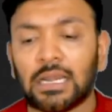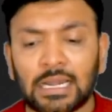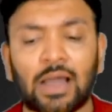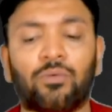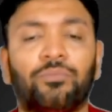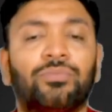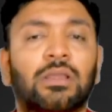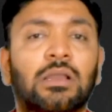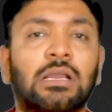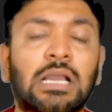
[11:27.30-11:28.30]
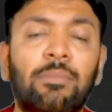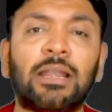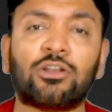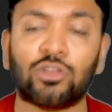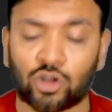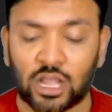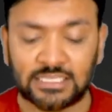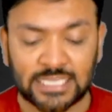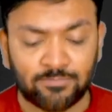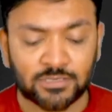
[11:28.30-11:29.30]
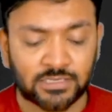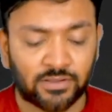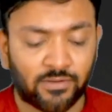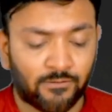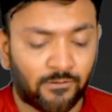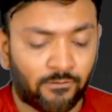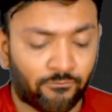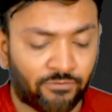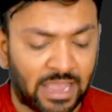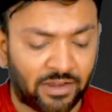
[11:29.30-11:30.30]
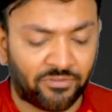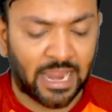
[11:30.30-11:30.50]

Now, coming to the concepts where we